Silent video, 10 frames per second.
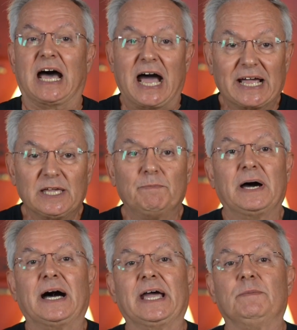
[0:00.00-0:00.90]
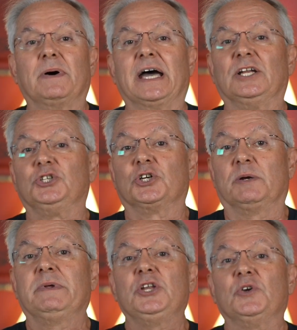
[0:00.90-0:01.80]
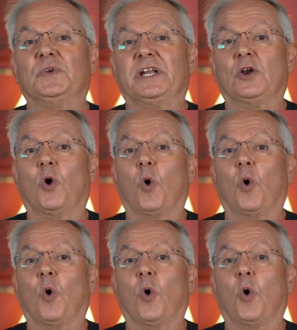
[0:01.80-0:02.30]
occupied by a German unit